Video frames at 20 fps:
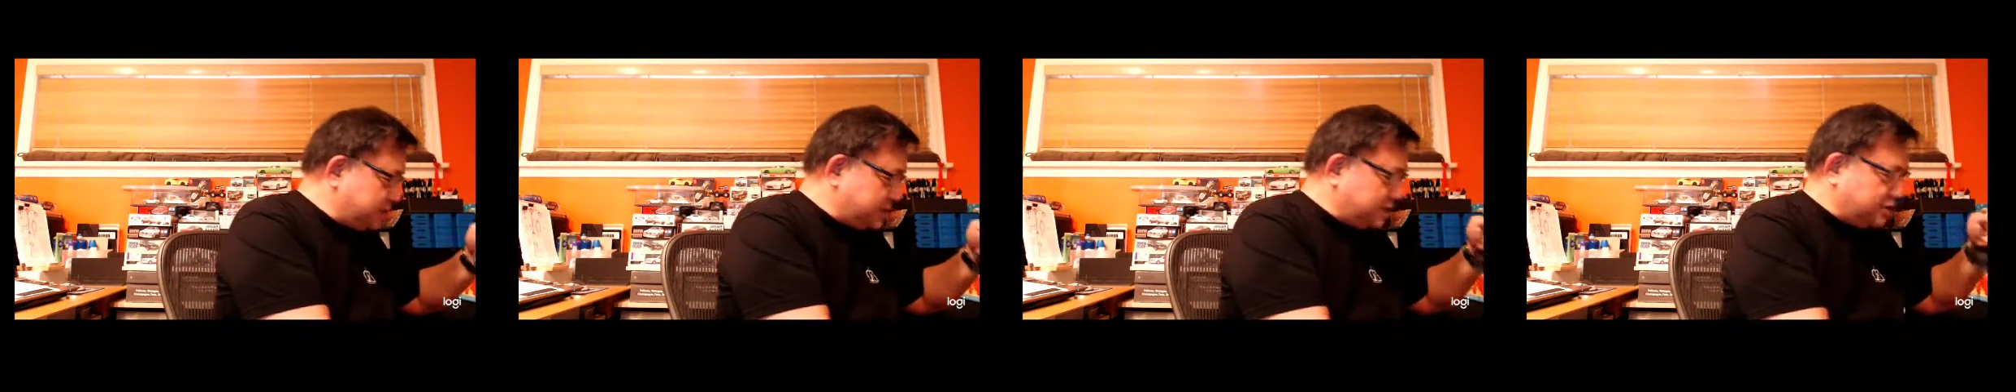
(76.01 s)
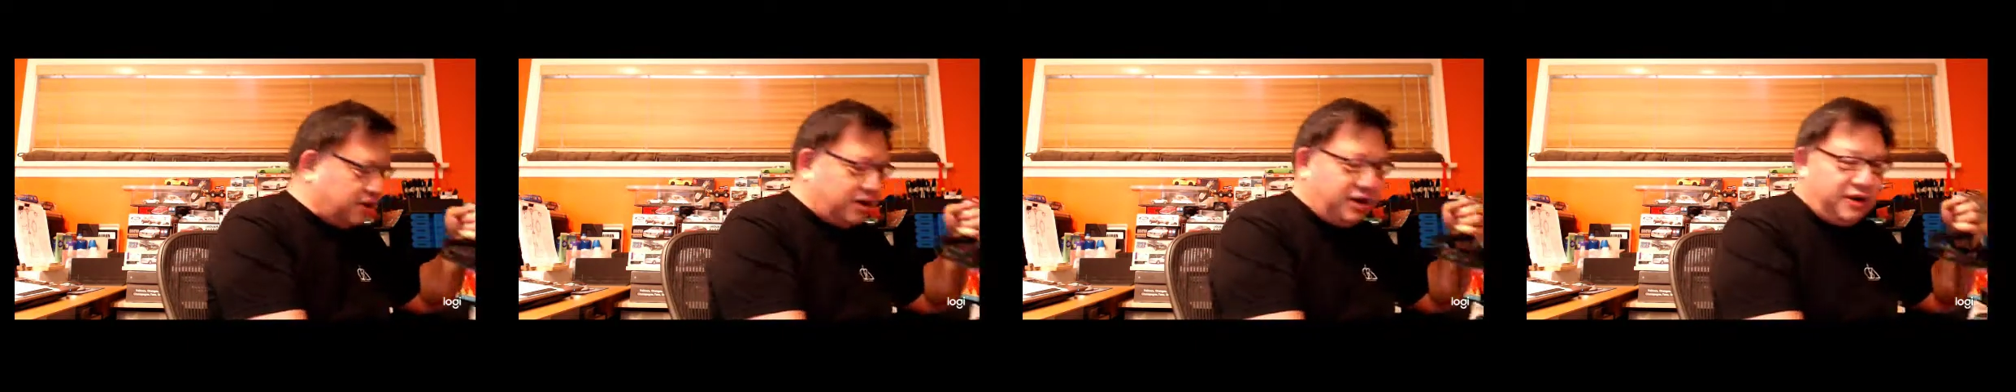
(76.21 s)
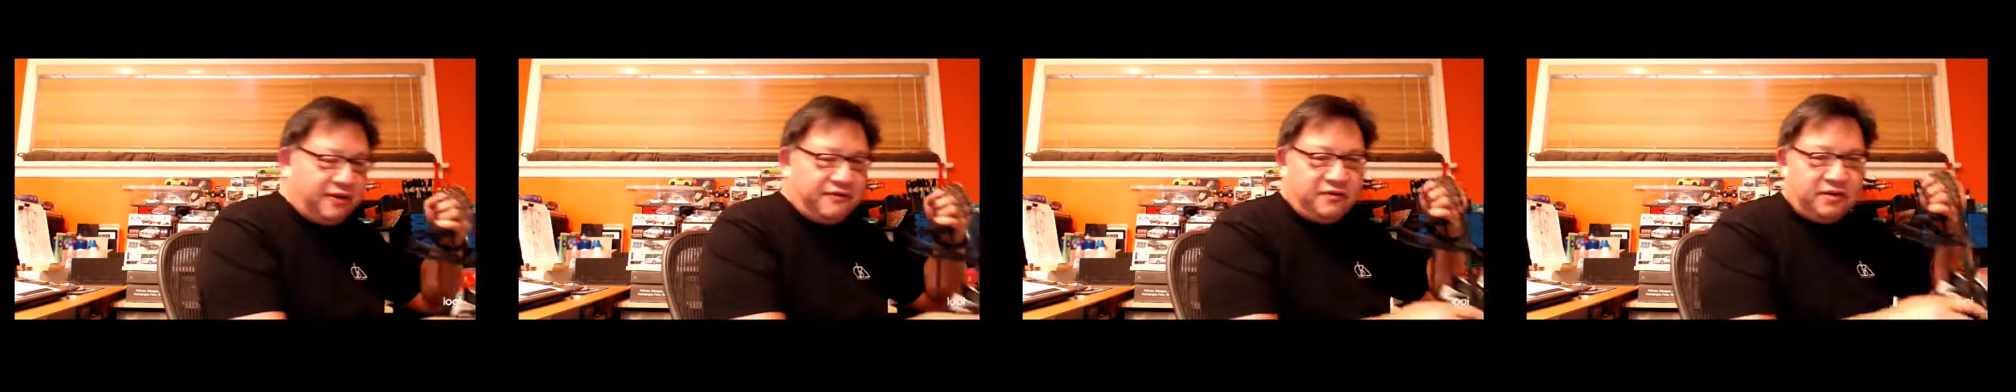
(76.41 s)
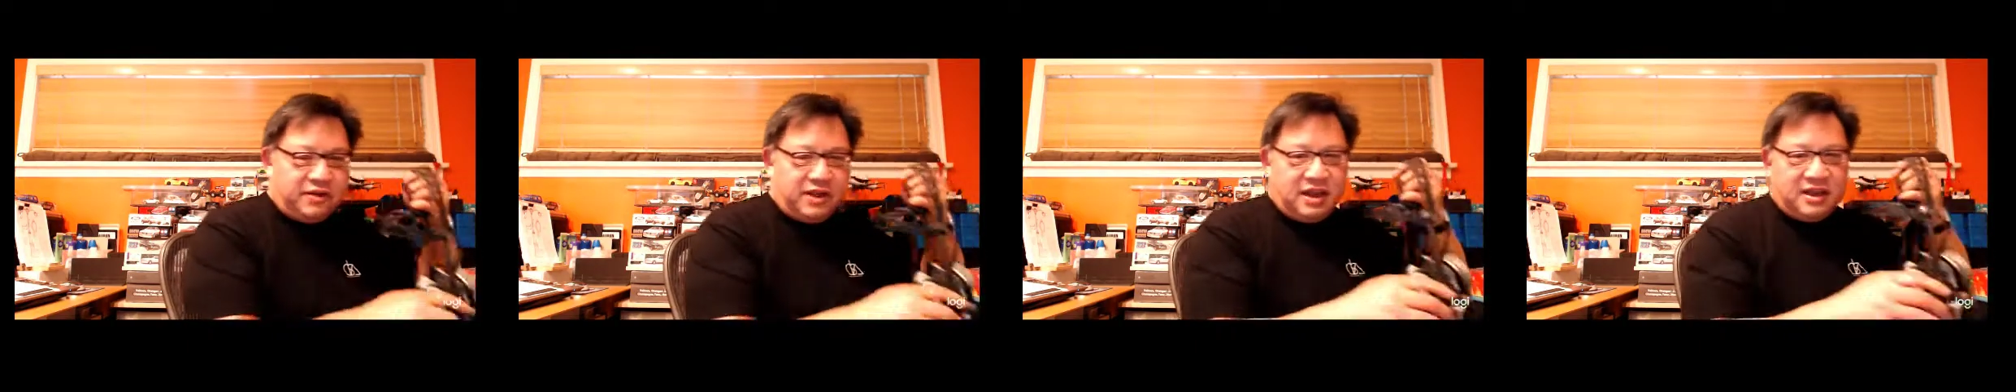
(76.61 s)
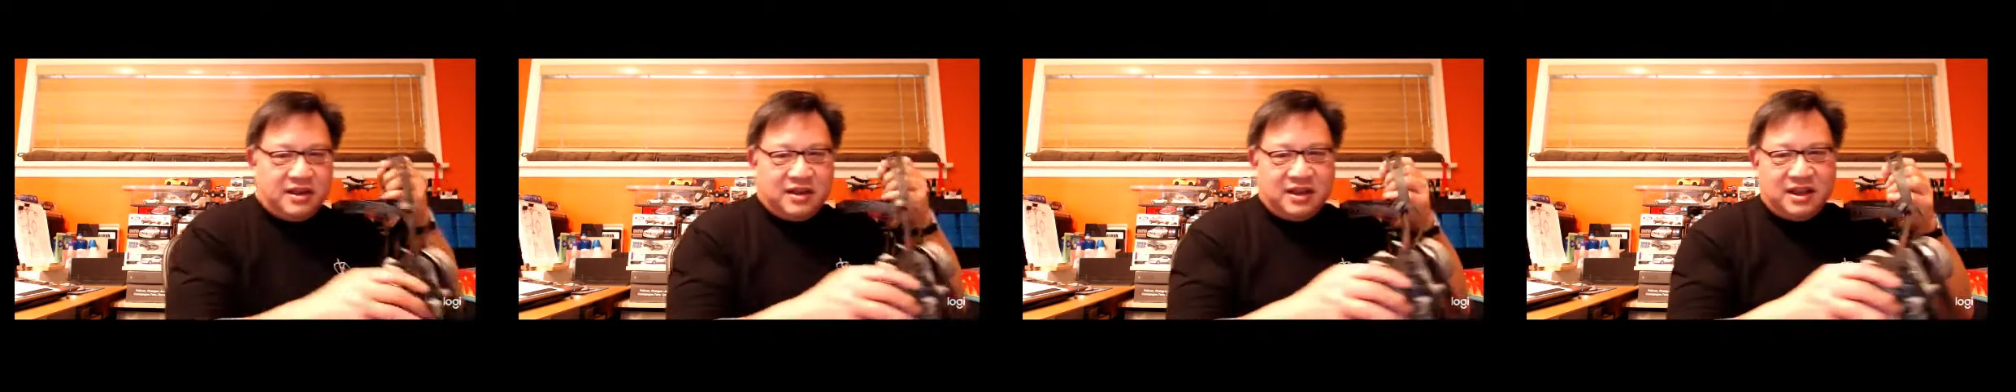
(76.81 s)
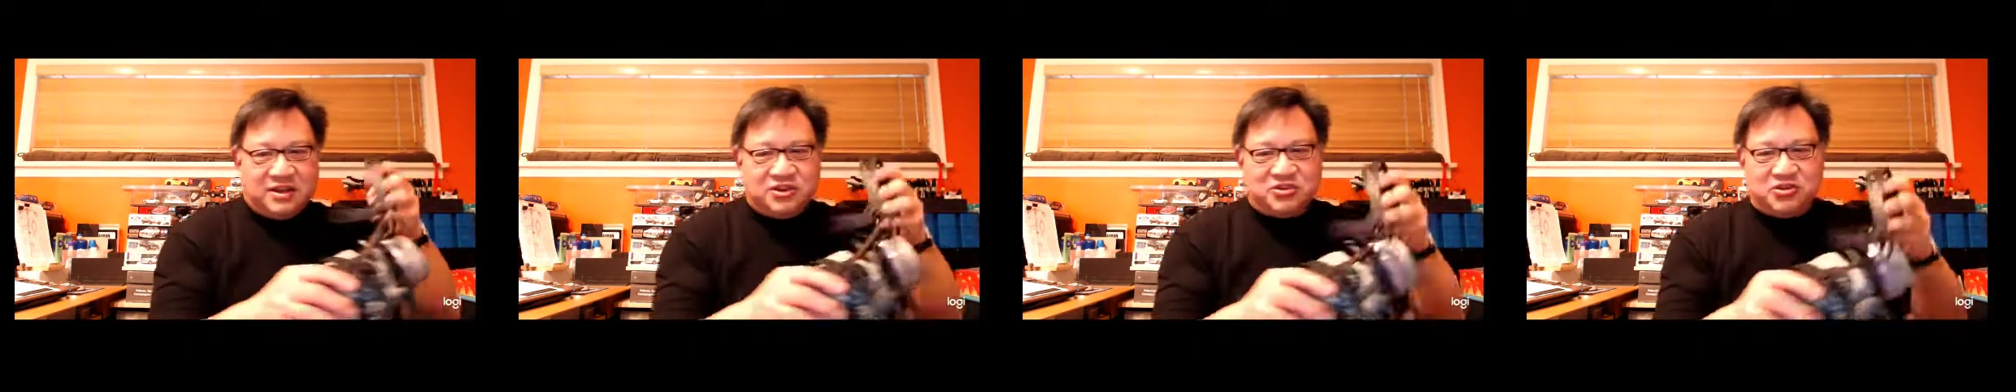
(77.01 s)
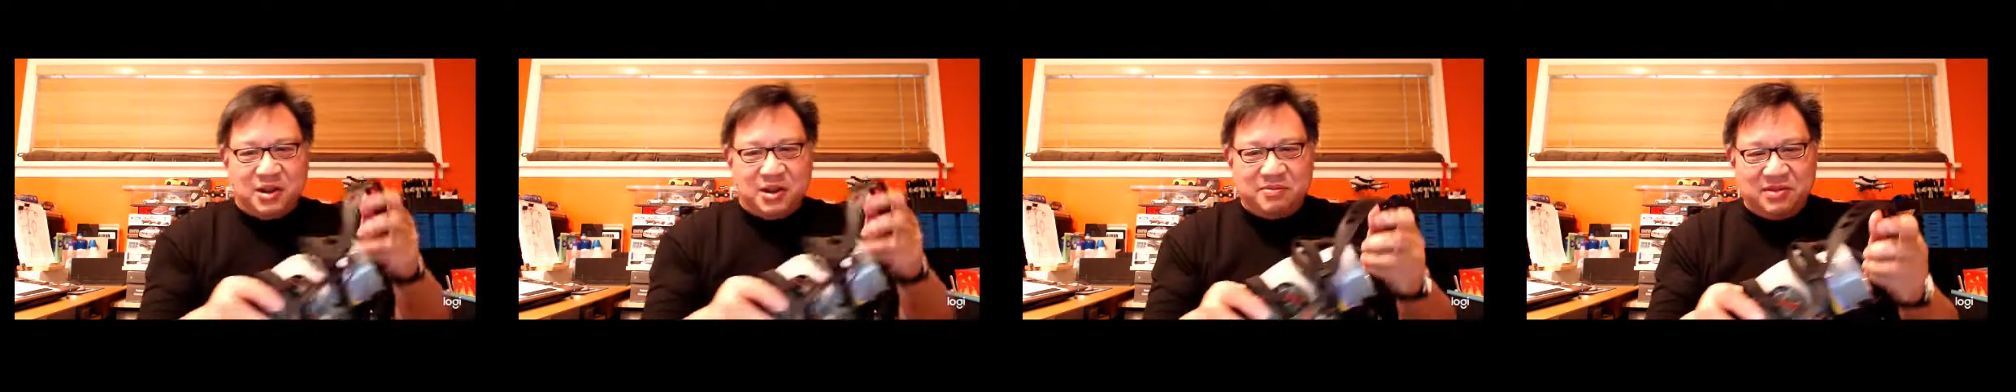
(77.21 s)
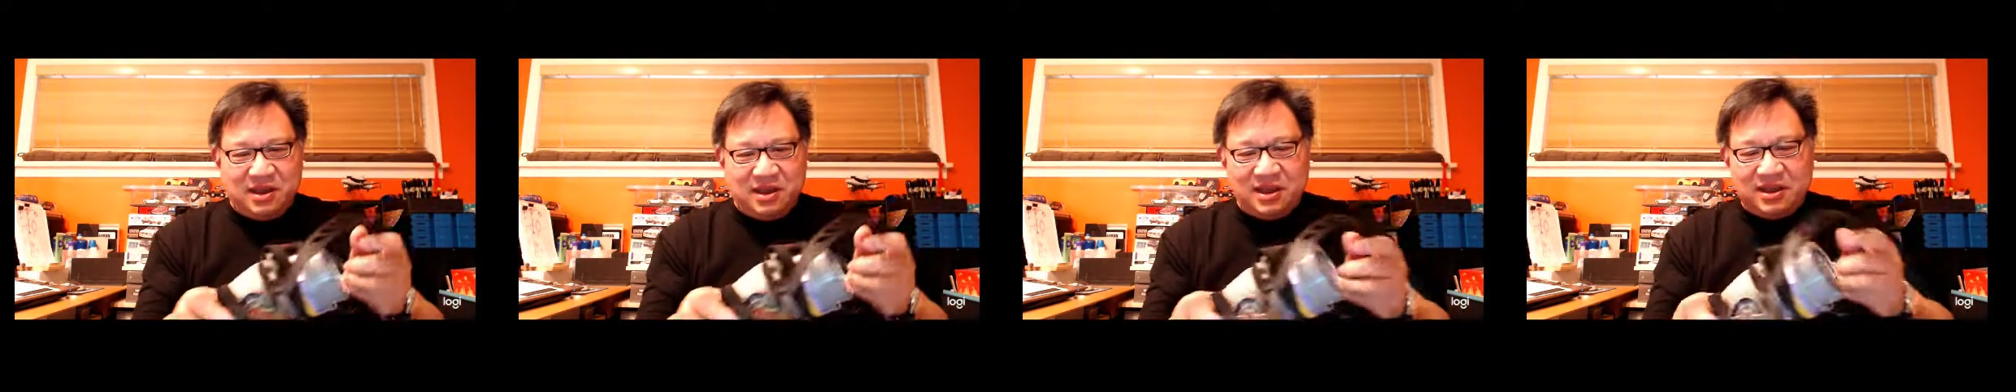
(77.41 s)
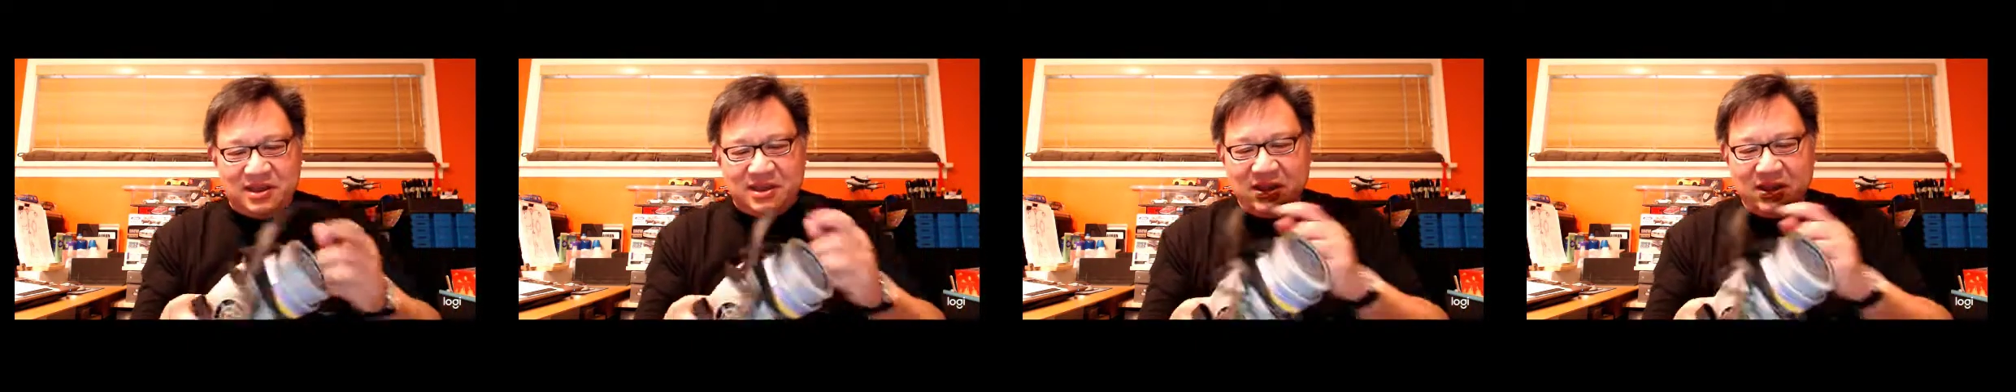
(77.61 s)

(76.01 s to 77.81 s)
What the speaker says: Sorry for that, I dropped that.